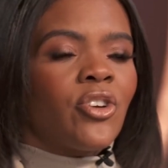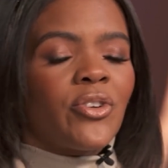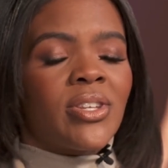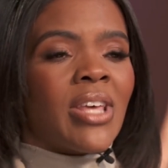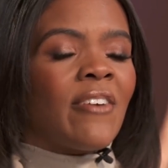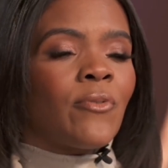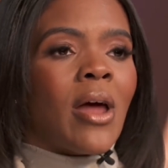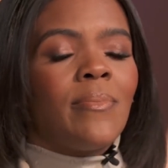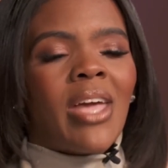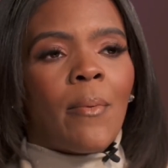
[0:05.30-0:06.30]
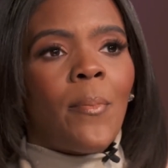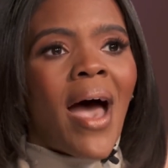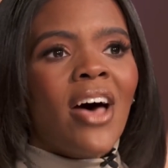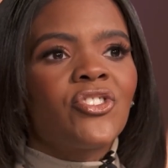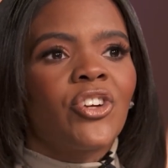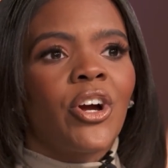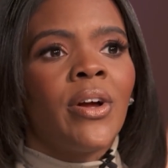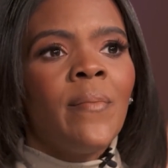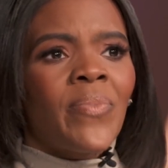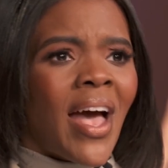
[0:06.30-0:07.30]
turned his life around and became a pastor,
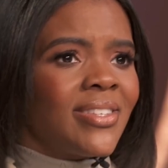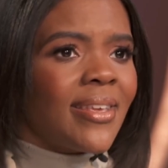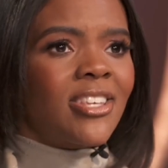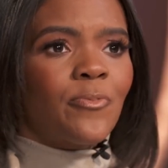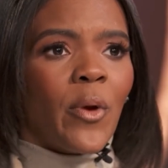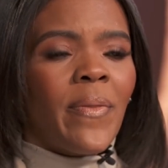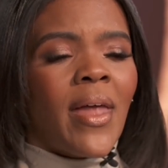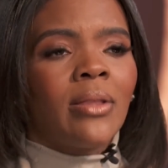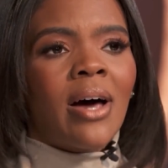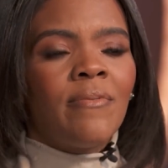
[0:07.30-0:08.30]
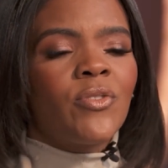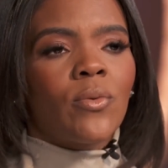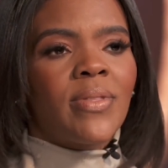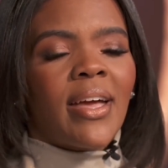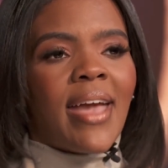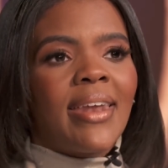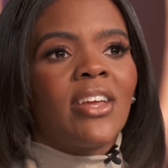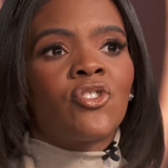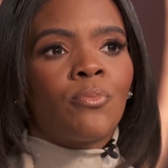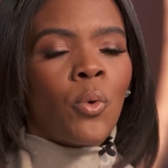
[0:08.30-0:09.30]
as he explained that a lot of these women that get
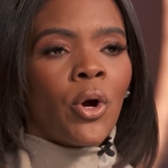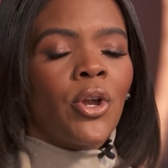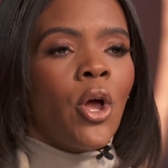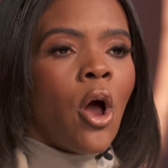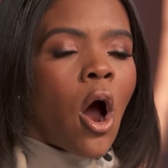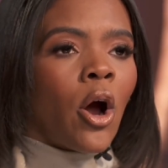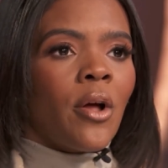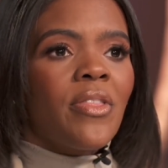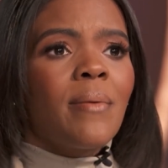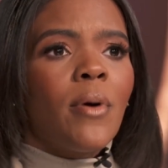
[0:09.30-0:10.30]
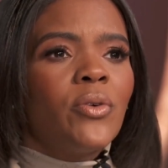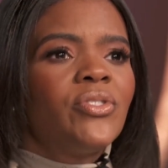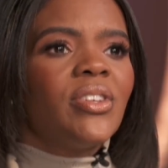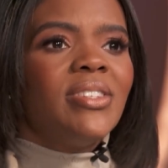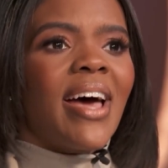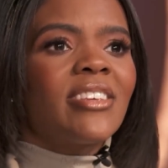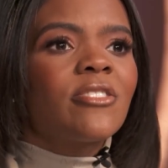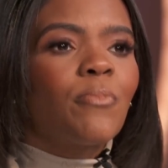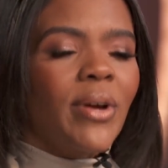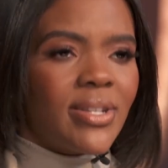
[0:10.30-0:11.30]
into porn are the most
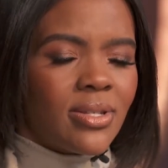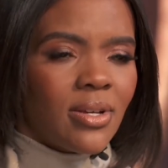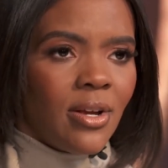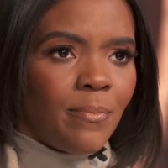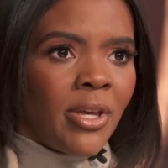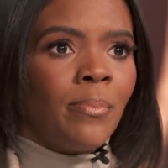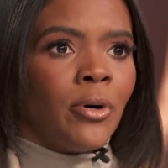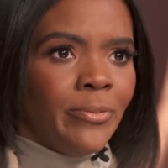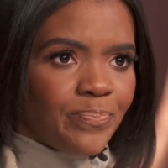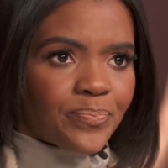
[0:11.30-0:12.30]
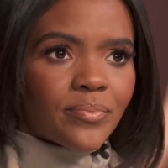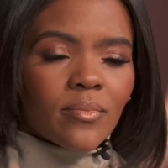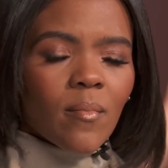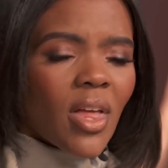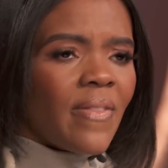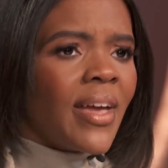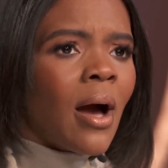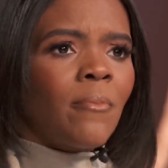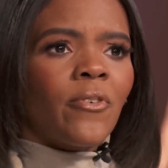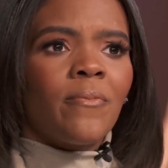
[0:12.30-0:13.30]
desperate people. They
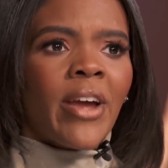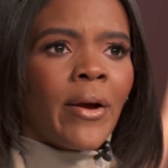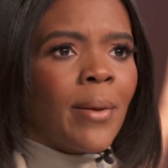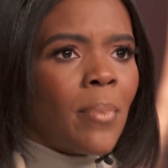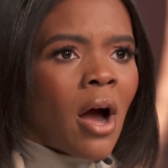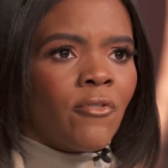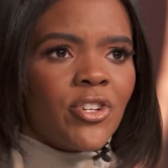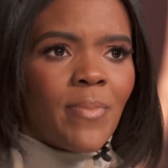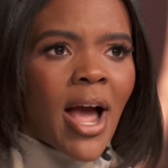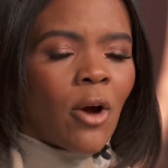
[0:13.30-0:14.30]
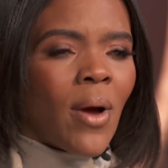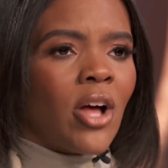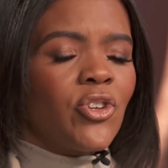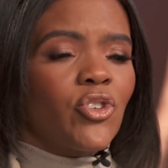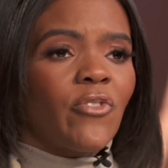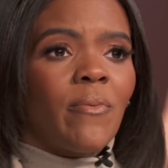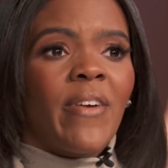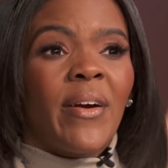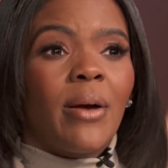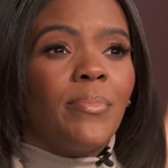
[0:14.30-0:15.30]
come from very impoverished backgrounds, usually from
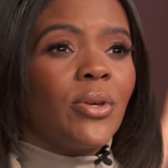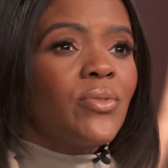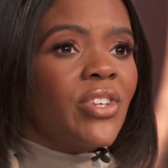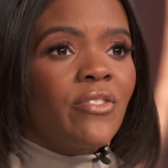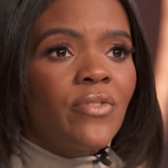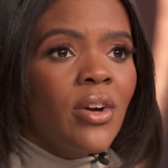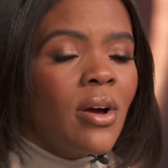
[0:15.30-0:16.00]
very abusive